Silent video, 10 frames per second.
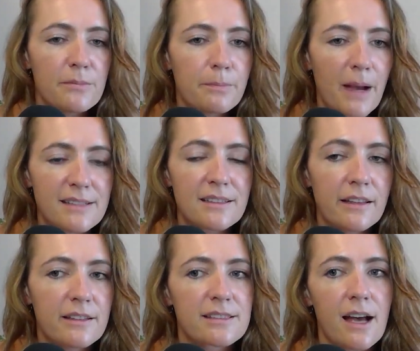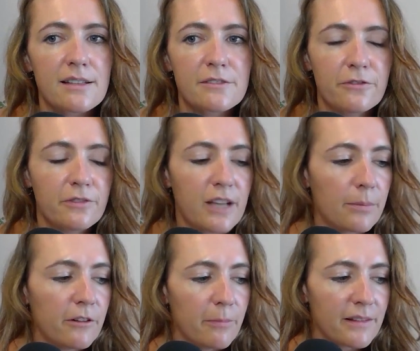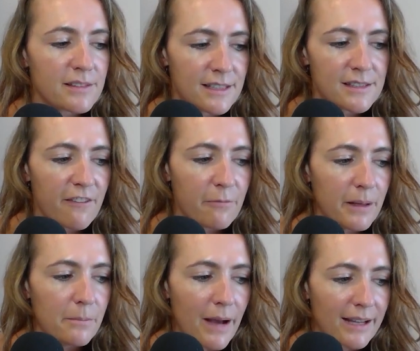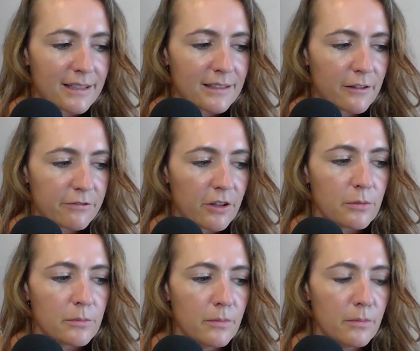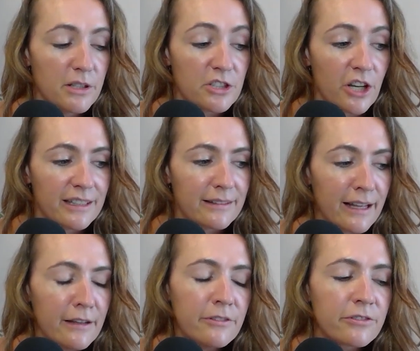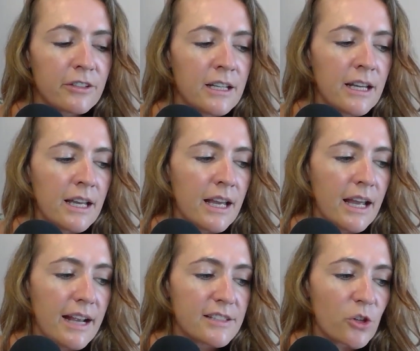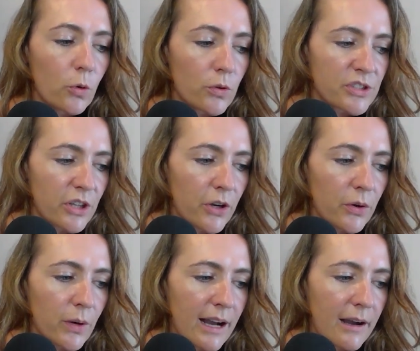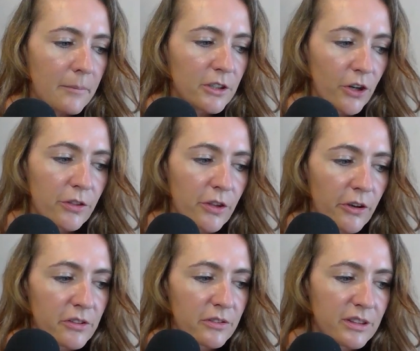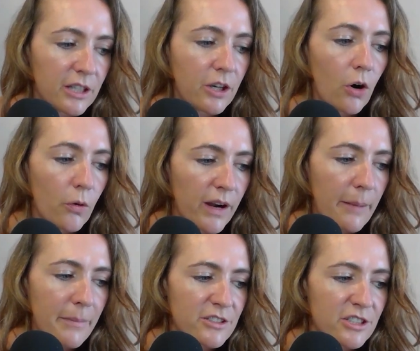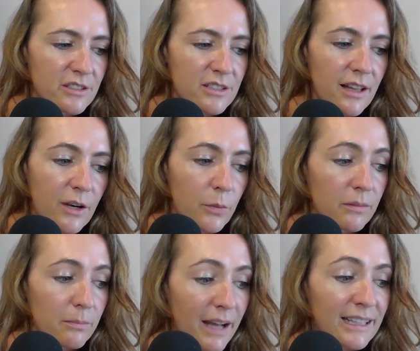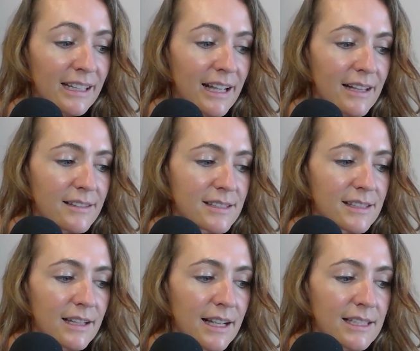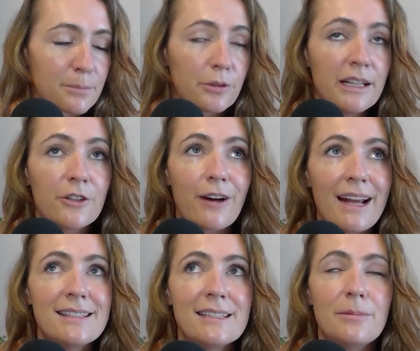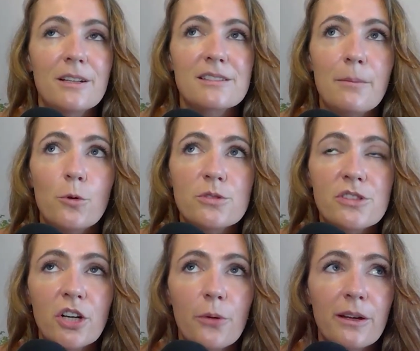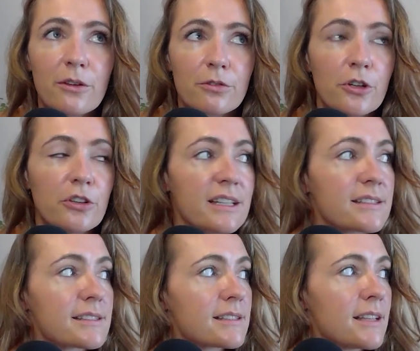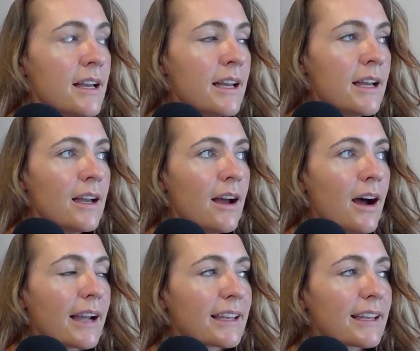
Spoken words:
Basically this last couple of months since I've been back from maternity leave, it's also, the goal that I mentioned, like with money, it's pretty crazy because I'm also going through this, I